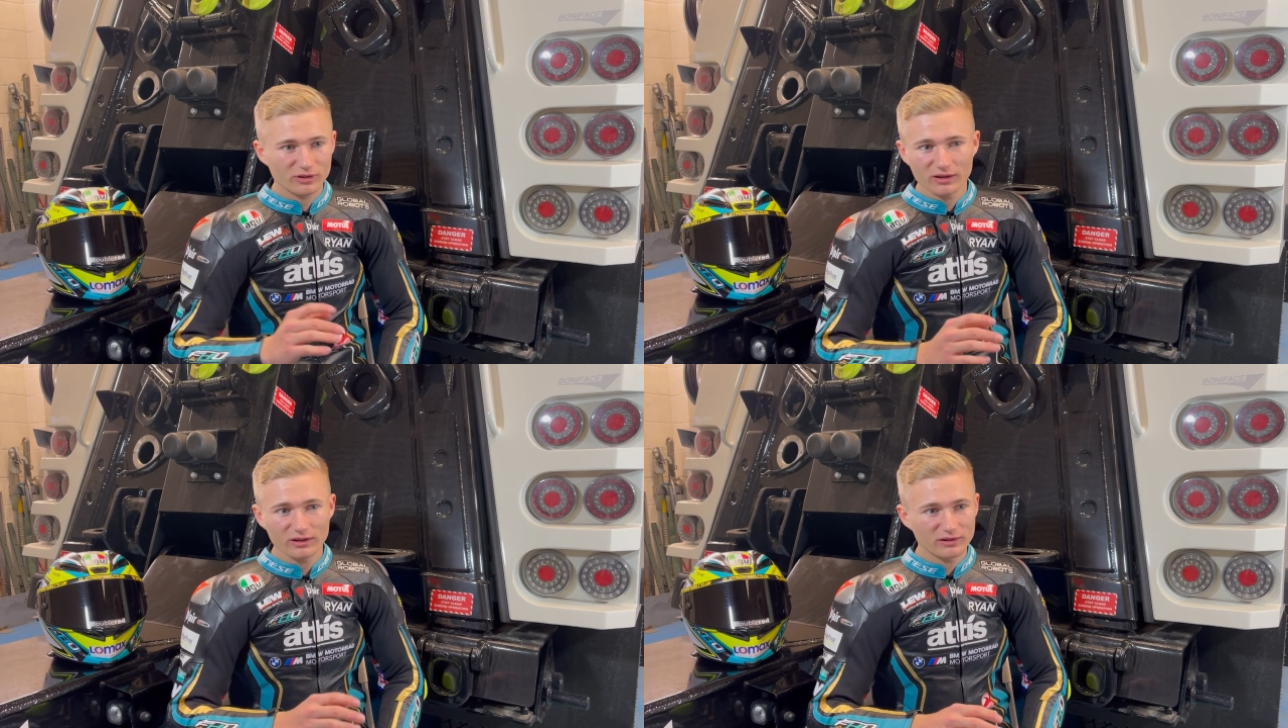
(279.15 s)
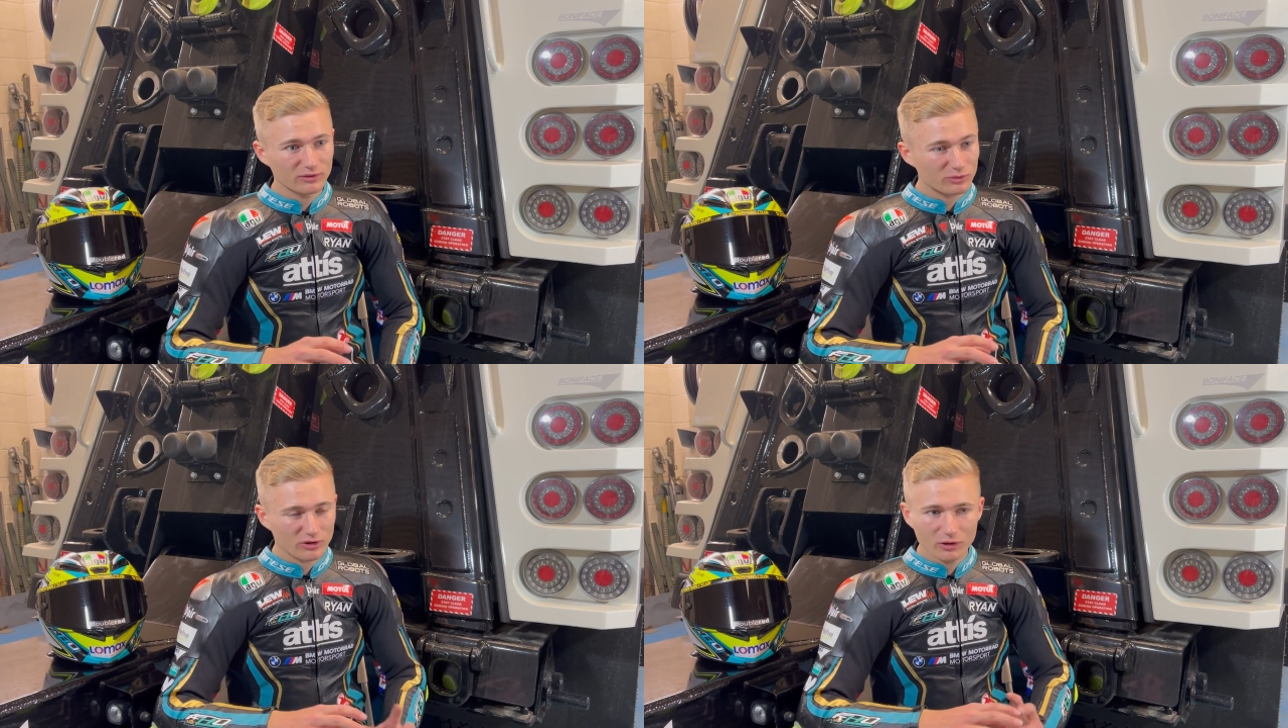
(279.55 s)
that there
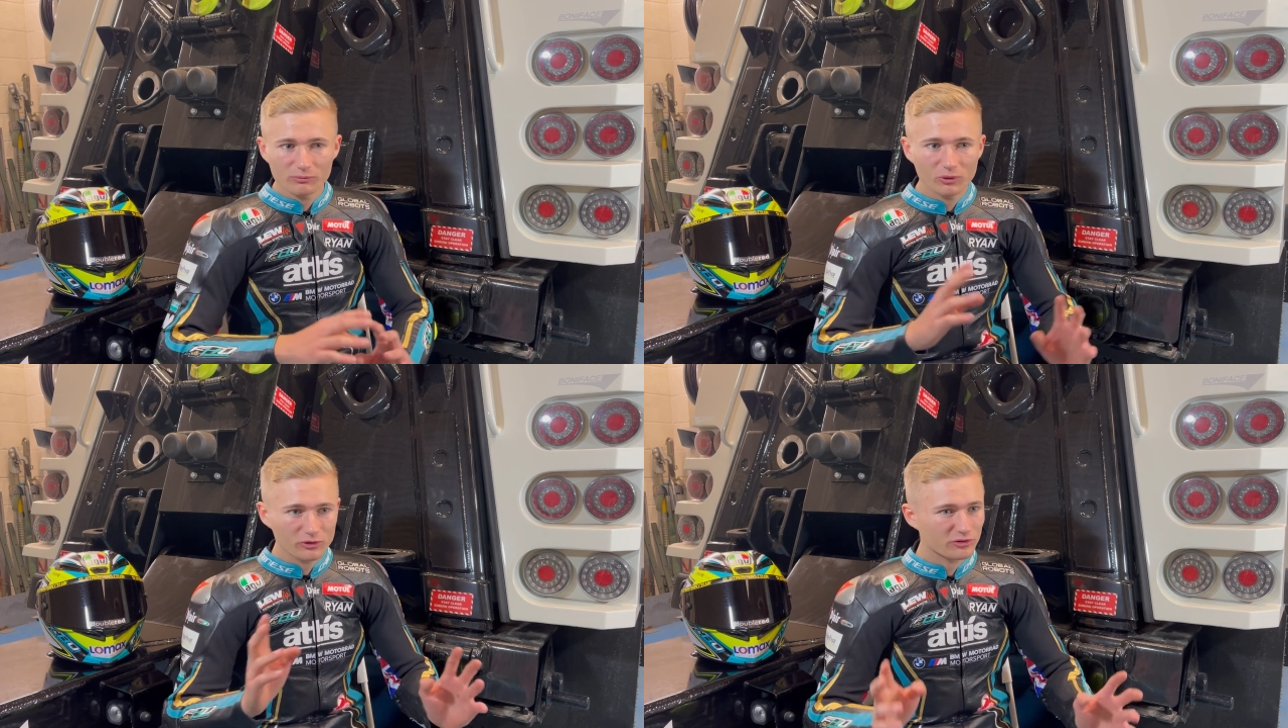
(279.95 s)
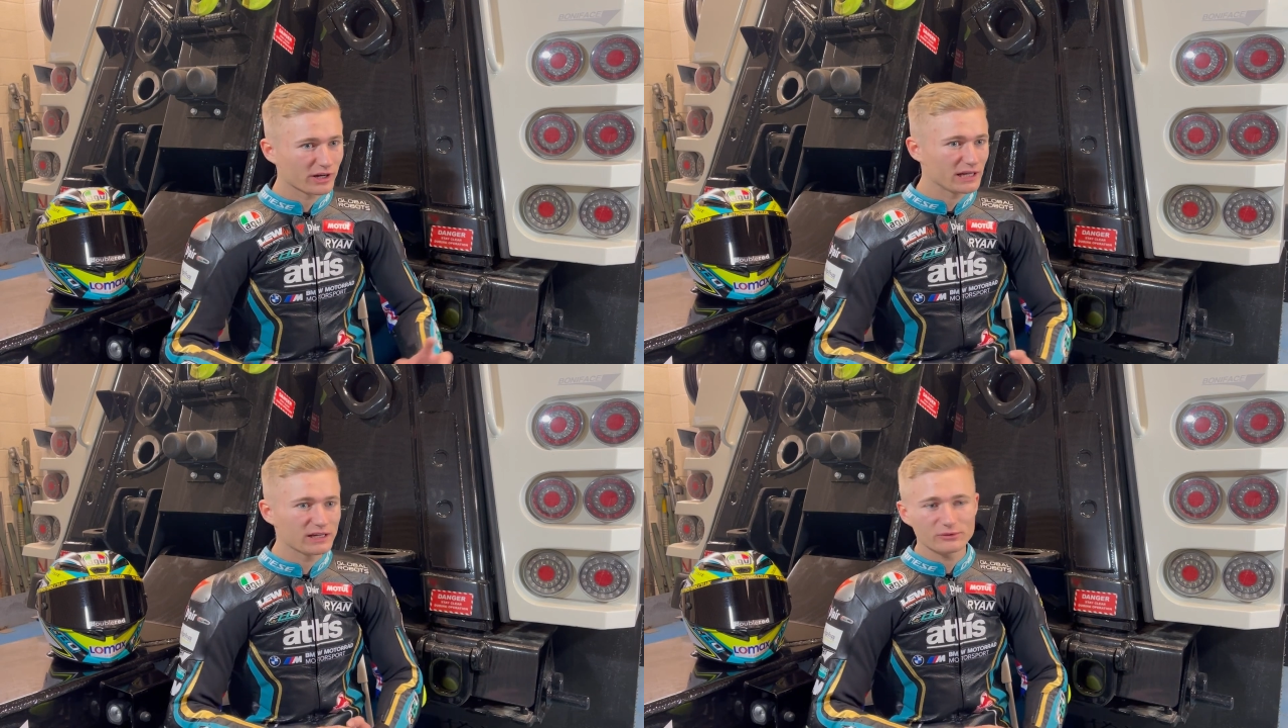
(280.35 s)
was a lot more
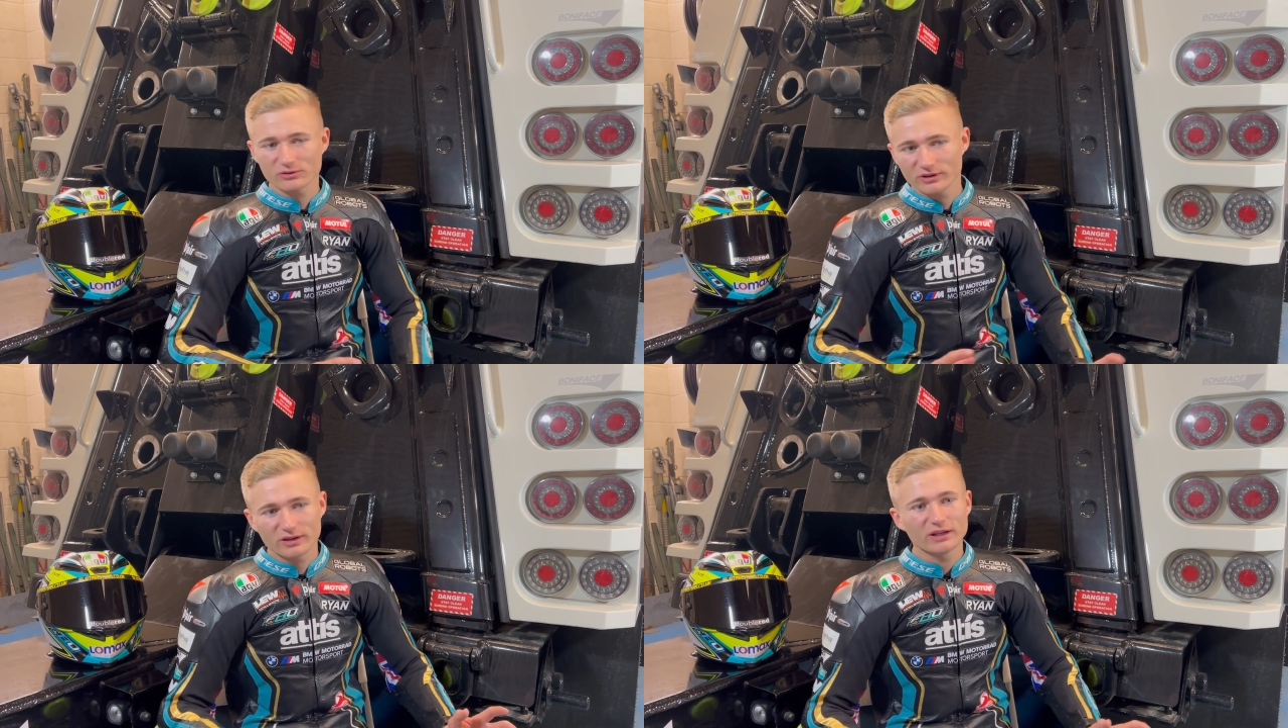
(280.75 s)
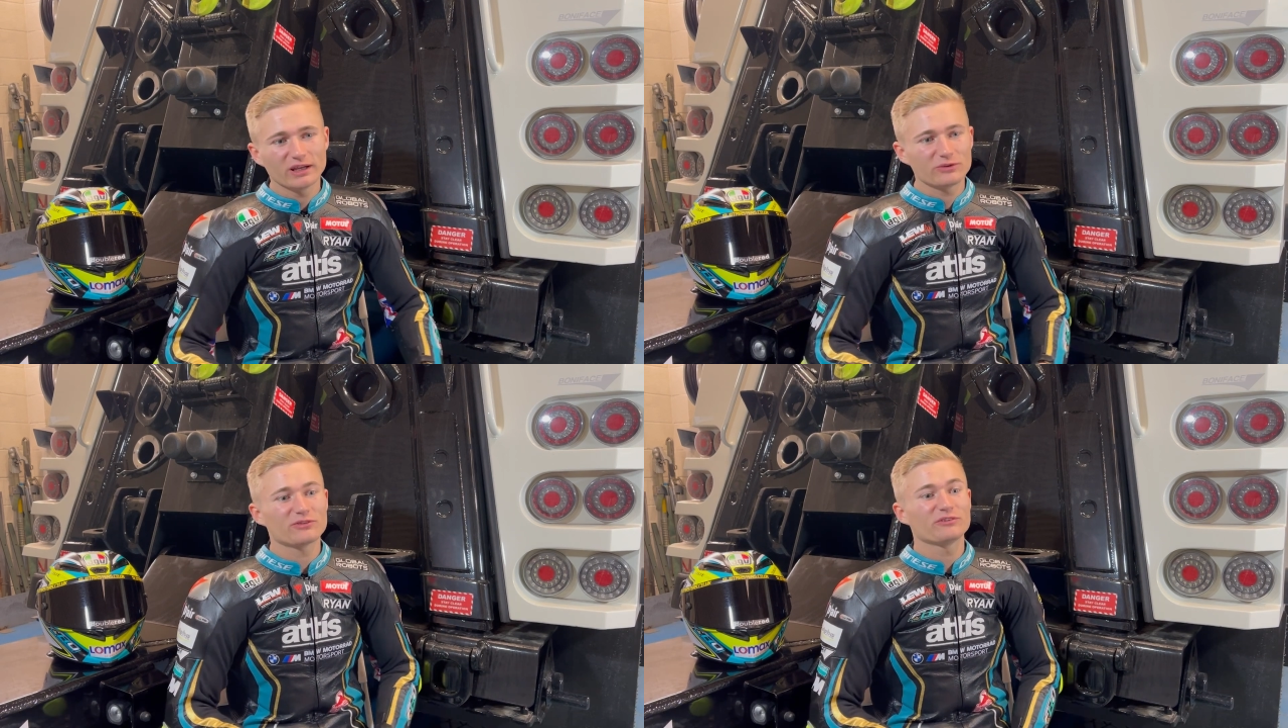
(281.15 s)
green, it was
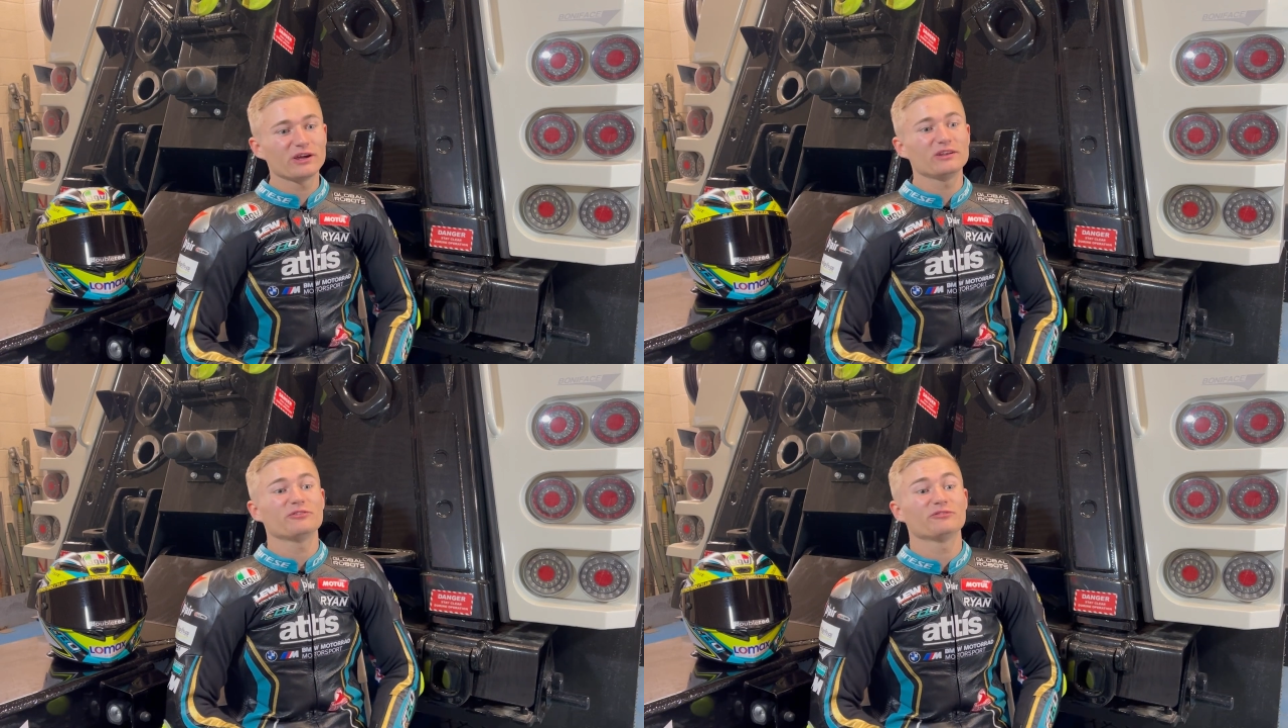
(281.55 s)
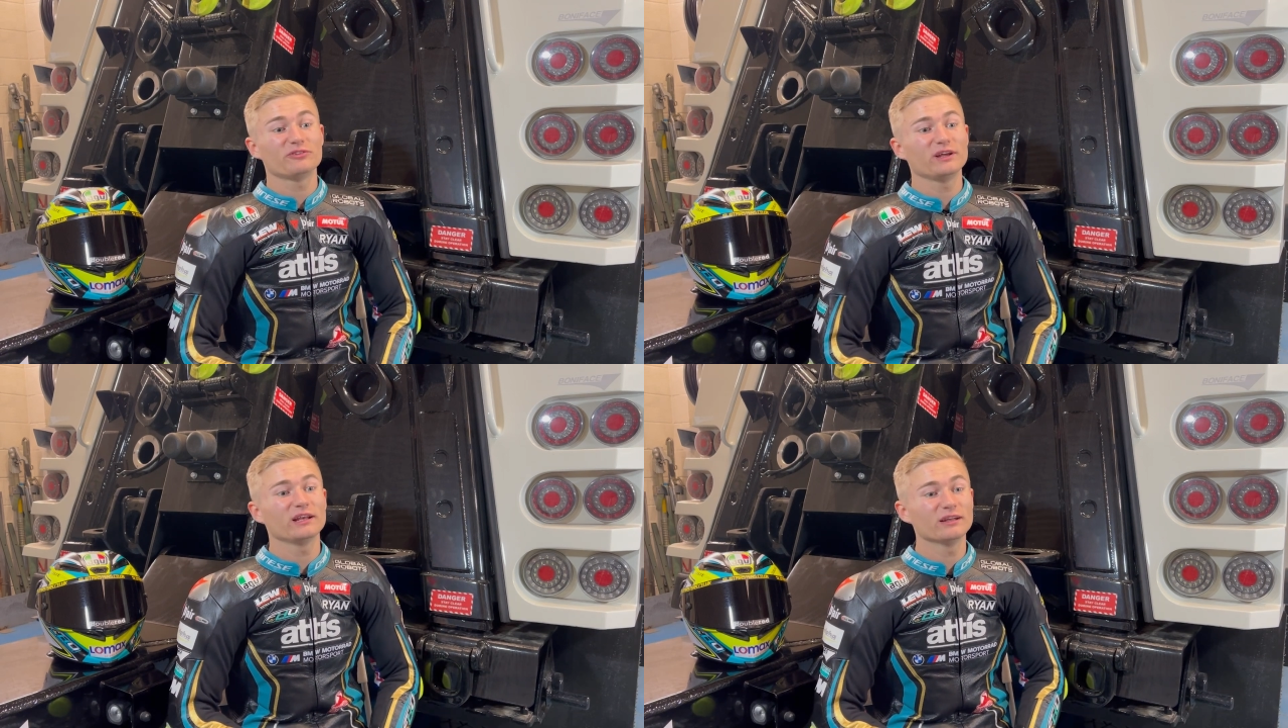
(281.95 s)
a very different
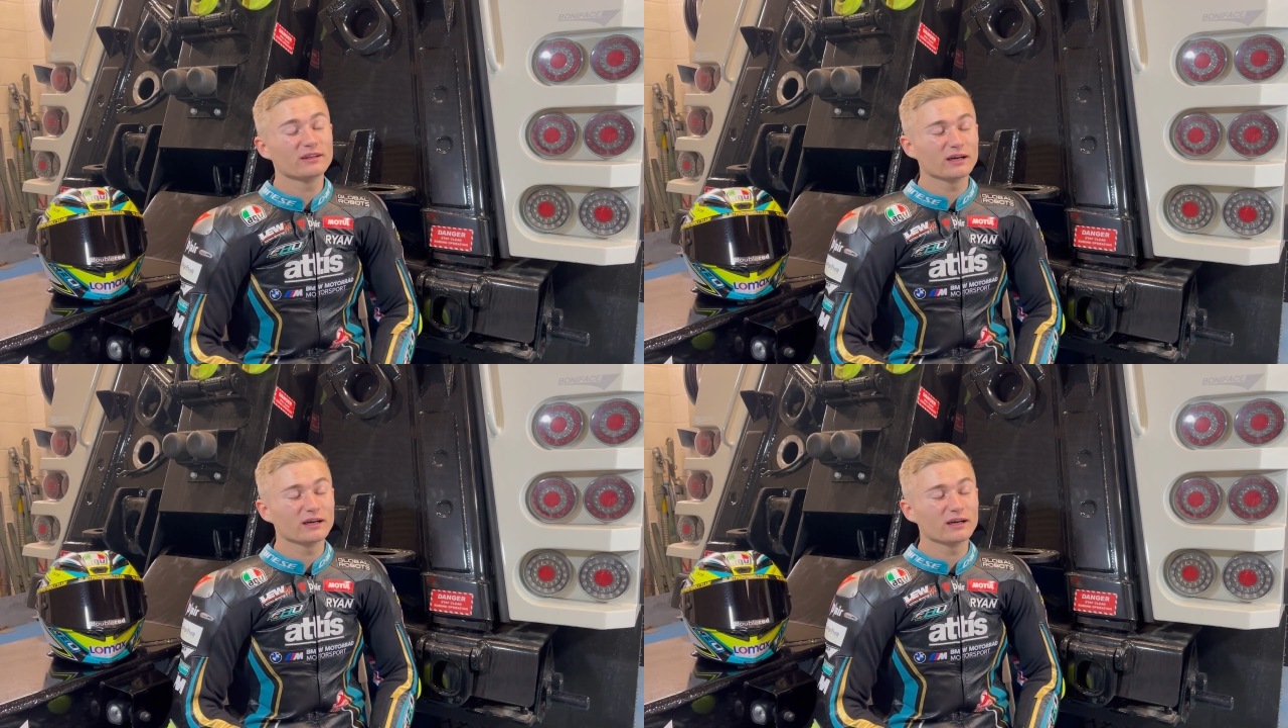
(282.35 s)
feeling,